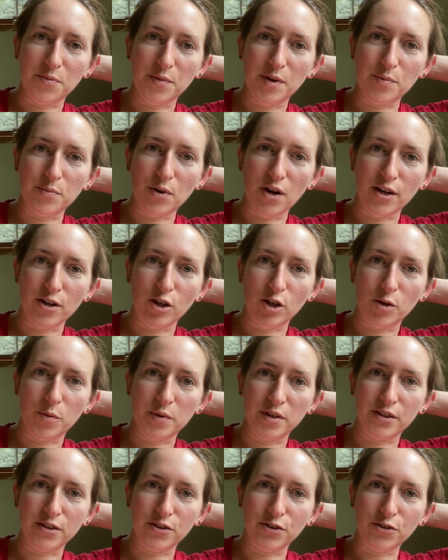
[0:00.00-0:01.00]
brought home a
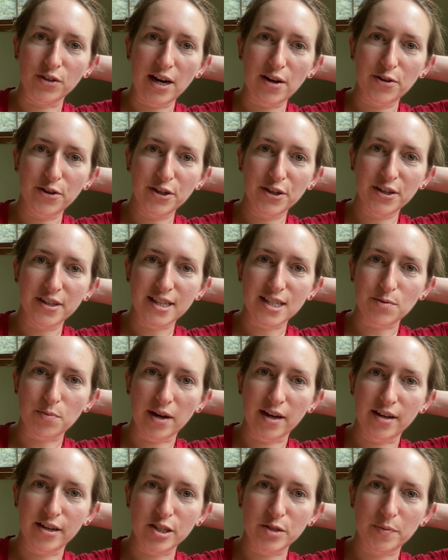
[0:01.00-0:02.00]
little growler. That's my
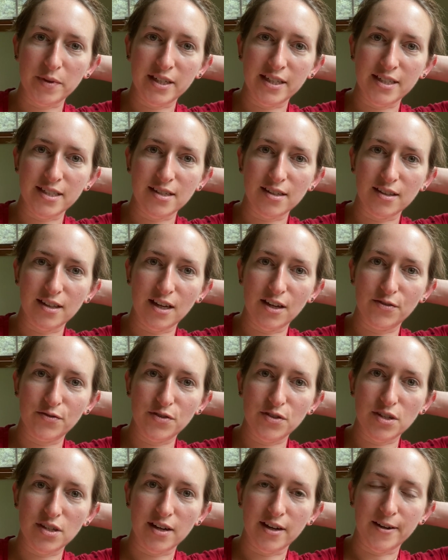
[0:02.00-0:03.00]
husband
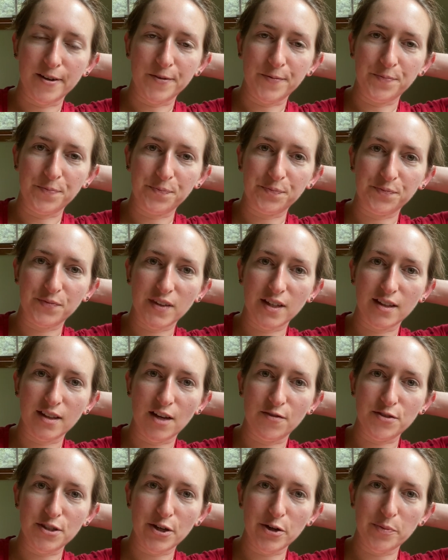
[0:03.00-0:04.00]
loves
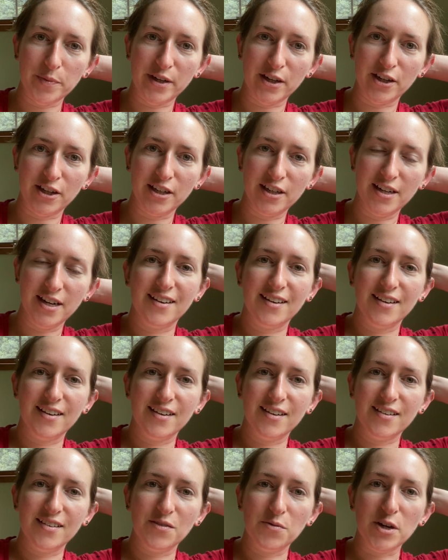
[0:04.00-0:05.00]
their beer.
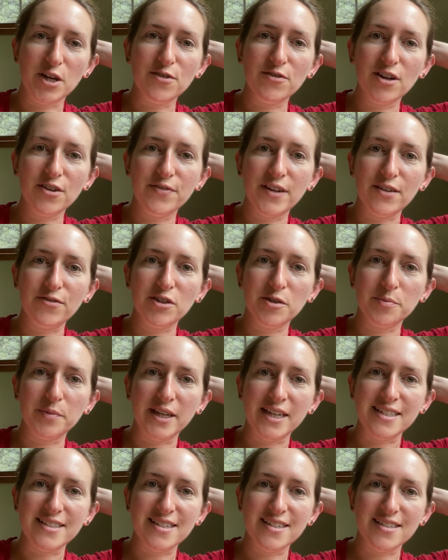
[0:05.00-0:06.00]
One of our favorite
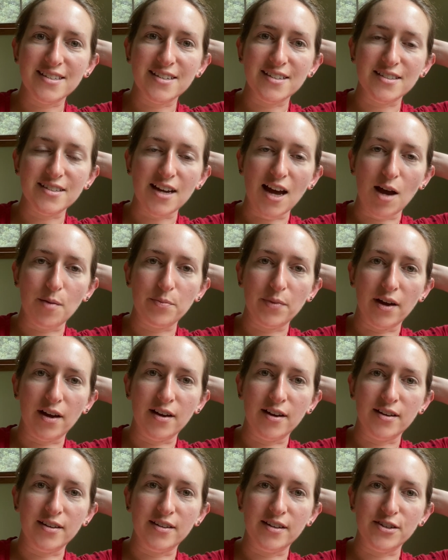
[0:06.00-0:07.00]
places to stop
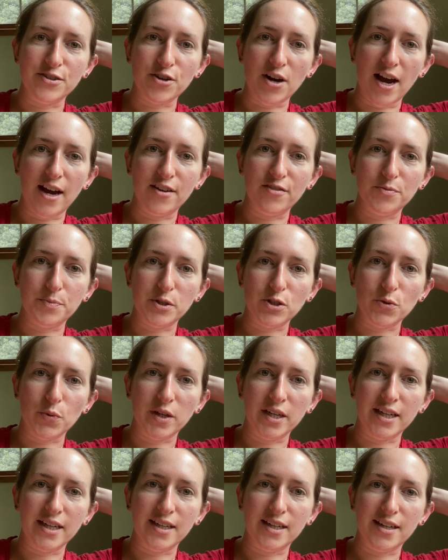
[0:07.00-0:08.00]
on the drive
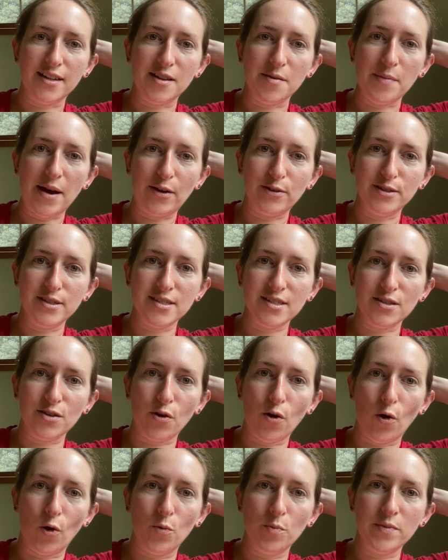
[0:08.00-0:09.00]
between the mountains and
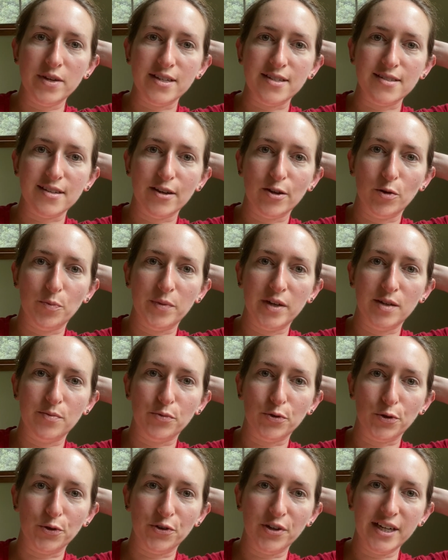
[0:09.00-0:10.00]
home is Hillman
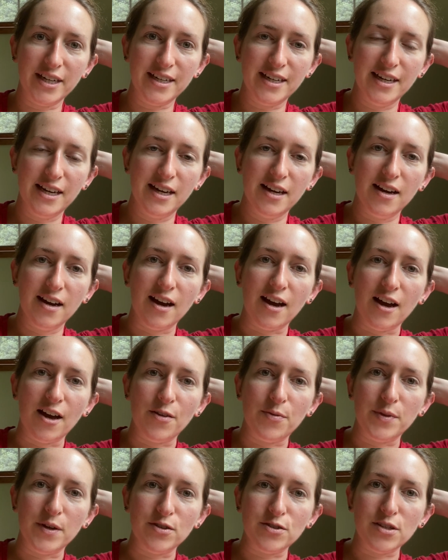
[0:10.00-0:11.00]
Brewery.
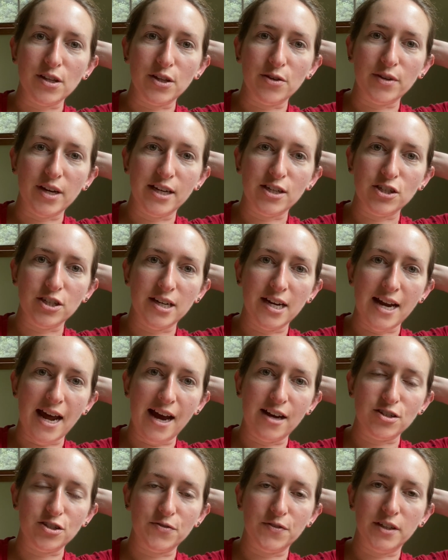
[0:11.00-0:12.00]
There's a location in
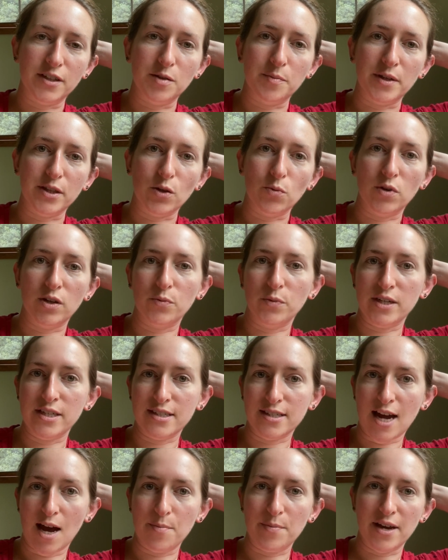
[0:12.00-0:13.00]
Asheville, but the one we
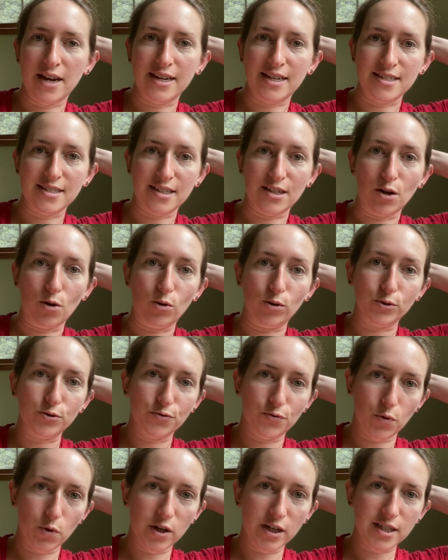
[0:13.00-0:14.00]
stop at is in Old
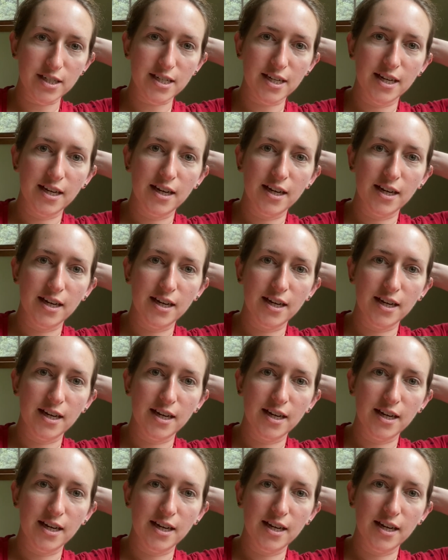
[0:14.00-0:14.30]
Fort,